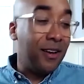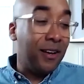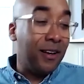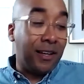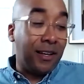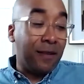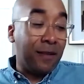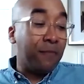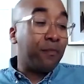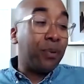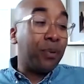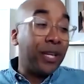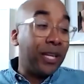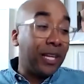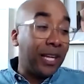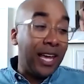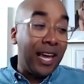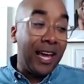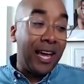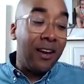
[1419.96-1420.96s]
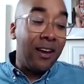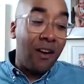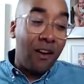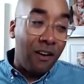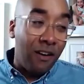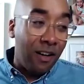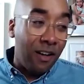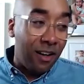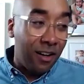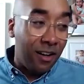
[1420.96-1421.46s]
completely in
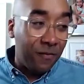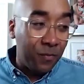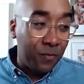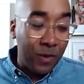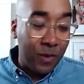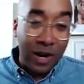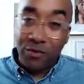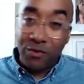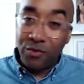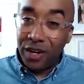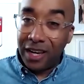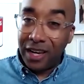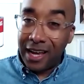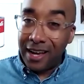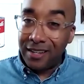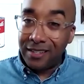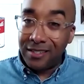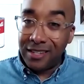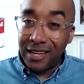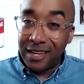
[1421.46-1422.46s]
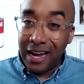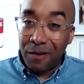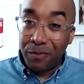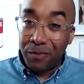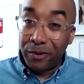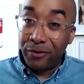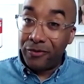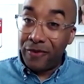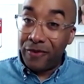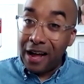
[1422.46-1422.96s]
awe when I realized how
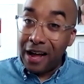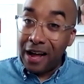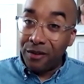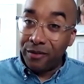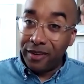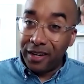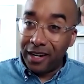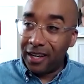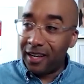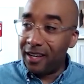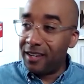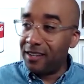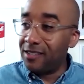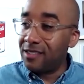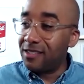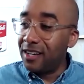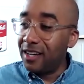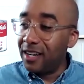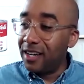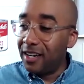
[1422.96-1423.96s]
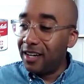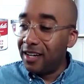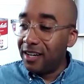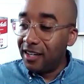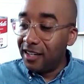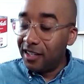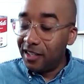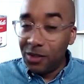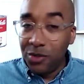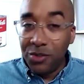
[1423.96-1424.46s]
profound it is.
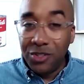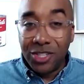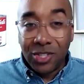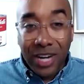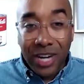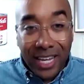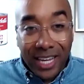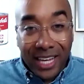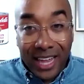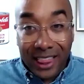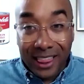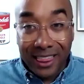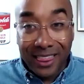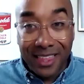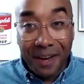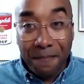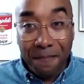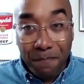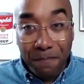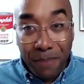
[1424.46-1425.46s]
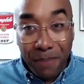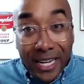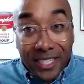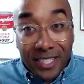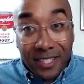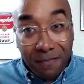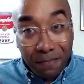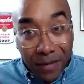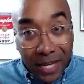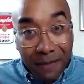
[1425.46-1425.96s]
You just try to get the
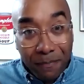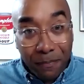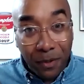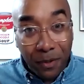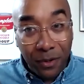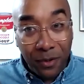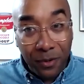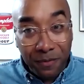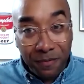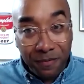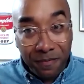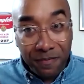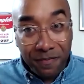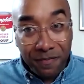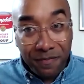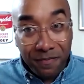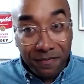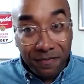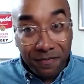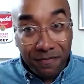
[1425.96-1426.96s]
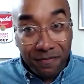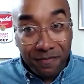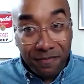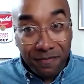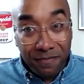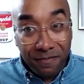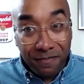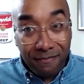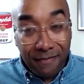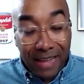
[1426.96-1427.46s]
best people
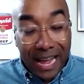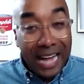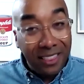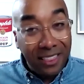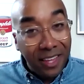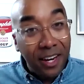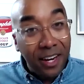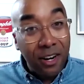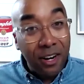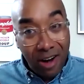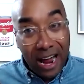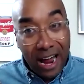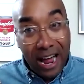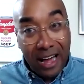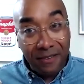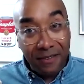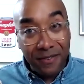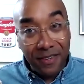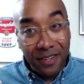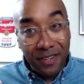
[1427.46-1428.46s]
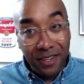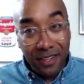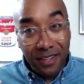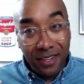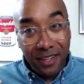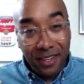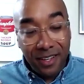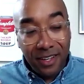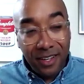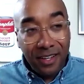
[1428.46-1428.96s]
at their craft
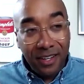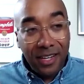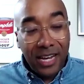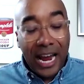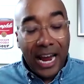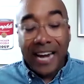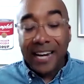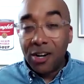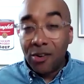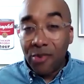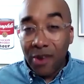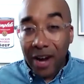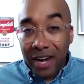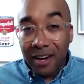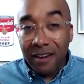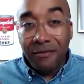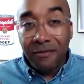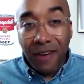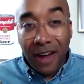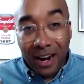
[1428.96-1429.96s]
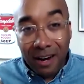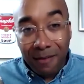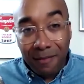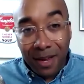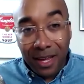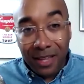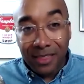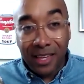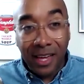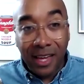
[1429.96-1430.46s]
and create an
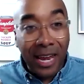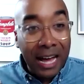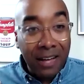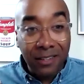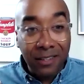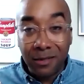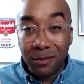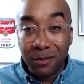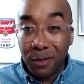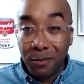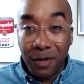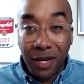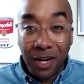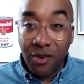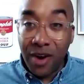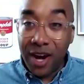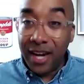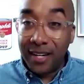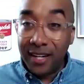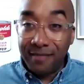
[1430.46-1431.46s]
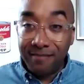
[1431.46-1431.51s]
environment that allows them to be great.